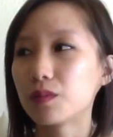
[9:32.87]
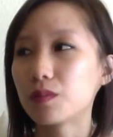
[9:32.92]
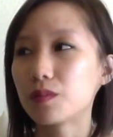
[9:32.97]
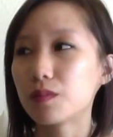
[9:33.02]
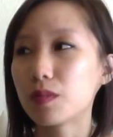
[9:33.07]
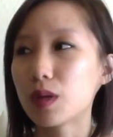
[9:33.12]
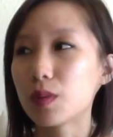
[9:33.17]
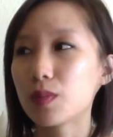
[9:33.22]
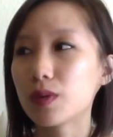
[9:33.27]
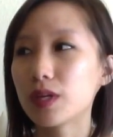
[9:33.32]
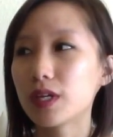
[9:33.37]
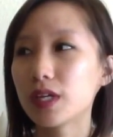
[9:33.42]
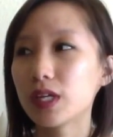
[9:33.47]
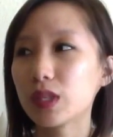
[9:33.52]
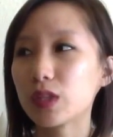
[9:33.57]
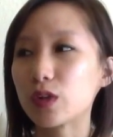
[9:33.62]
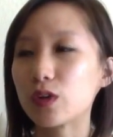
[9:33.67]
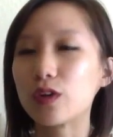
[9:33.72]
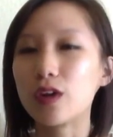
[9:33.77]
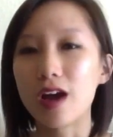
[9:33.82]
Maybe
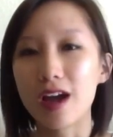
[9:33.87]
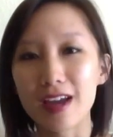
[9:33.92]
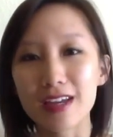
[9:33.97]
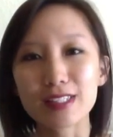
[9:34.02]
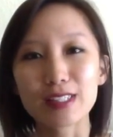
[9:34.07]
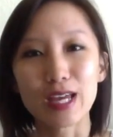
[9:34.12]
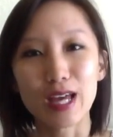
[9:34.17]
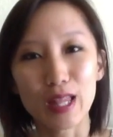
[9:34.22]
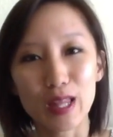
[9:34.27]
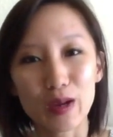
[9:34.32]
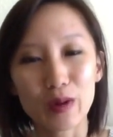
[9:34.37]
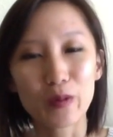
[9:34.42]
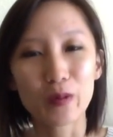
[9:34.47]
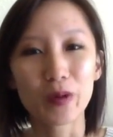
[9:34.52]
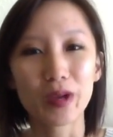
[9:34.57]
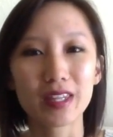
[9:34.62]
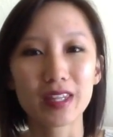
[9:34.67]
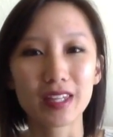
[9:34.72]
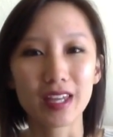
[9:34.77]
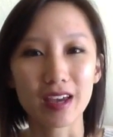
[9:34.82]
they're not as
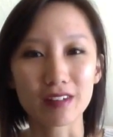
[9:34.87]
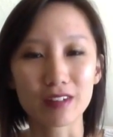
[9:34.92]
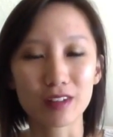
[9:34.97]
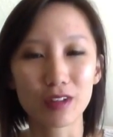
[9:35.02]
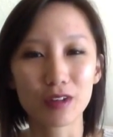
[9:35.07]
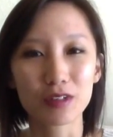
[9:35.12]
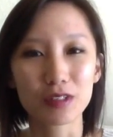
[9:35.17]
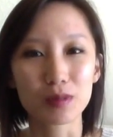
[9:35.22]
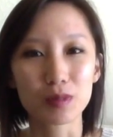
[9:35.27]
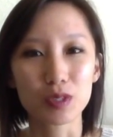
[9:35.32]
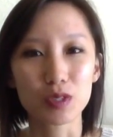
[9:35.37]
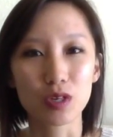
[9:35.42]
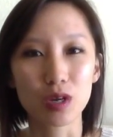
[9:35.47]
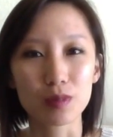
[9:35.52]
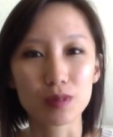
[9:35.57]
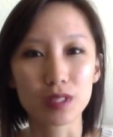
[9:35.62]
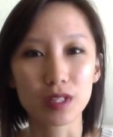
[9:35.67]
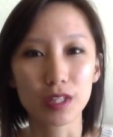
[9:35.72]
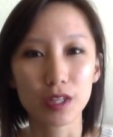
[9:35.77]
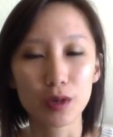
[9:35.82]
eloquent and they have to learn some
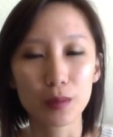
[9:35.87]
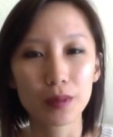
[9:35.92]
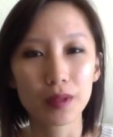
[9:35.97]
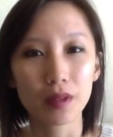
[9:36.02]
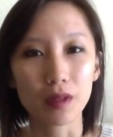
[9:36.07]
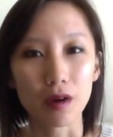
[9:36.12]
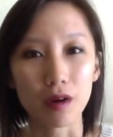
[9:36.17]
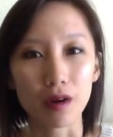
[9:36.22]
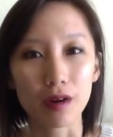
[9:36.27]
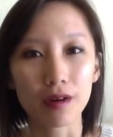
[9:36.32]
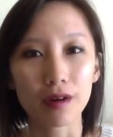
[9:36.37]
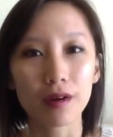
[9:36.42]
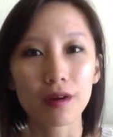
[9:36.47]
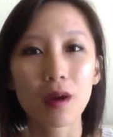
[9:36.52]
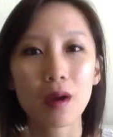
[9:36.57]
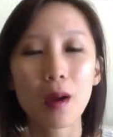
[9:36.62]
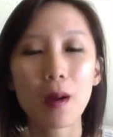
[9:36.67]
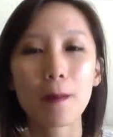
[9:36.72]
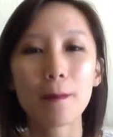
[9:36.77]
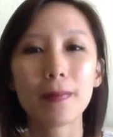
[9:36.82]
scripts a little bit longer,
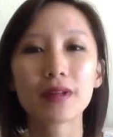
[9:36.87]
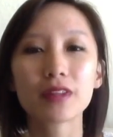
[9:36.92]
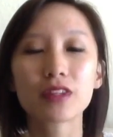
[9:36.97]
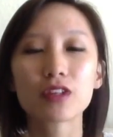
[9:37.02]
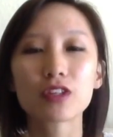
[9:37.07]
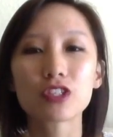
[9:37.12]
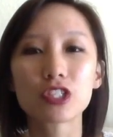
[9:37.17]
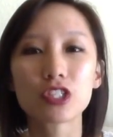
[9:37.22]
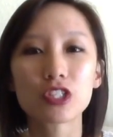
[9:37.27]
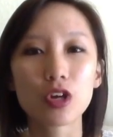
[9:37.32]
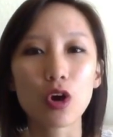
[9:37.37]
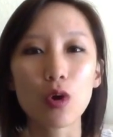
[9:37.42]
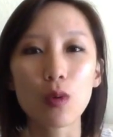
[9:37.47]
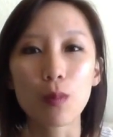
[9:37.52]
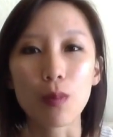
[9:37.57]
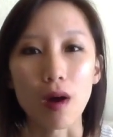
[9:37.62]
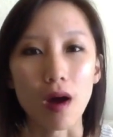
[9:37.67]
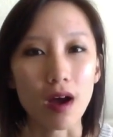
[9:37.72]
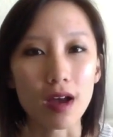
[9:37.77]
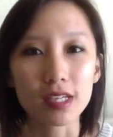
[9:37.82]
but they're so
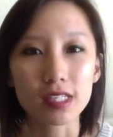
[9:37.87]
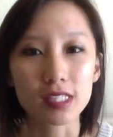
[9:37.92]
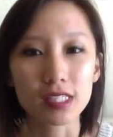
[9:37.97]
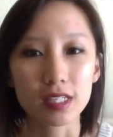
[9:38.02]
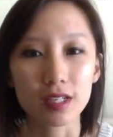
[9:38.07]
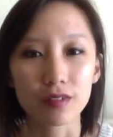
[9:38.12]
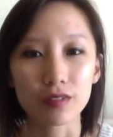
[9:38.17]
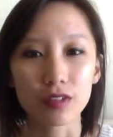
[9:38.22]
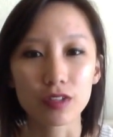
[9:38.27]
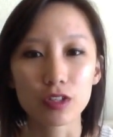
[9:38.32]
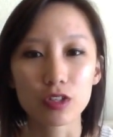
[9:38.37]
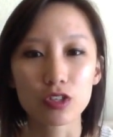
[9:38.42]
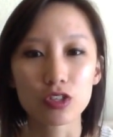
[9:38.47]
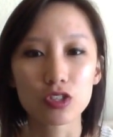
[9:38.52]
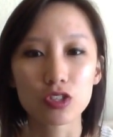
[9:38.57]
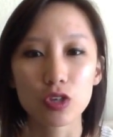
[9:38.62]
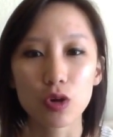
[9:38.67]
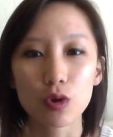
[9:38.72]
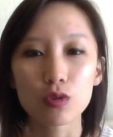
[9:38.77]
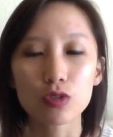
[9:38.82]
positive and they're
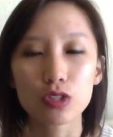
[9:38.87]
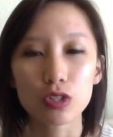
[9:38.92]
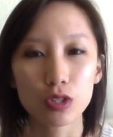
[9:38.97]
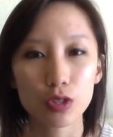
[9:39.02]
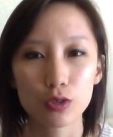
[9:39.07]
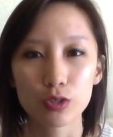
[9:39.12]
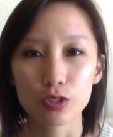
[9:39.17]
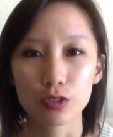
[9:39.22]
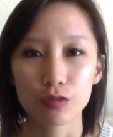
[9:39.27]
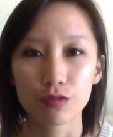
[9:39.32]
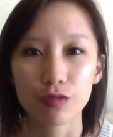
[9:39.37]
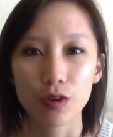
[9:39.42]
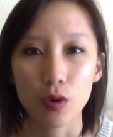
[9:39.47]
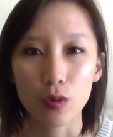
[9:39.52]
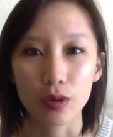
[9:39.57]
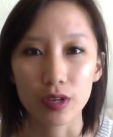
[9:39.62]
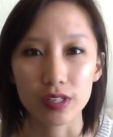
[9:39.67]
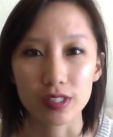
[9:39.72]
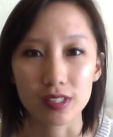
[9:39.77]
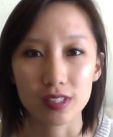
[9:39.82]
so solution
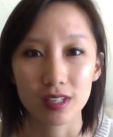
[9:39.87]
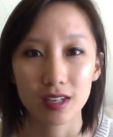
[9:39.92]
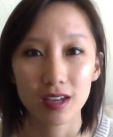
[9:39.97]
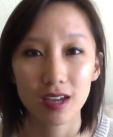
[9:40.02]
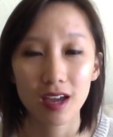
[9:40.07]
focused.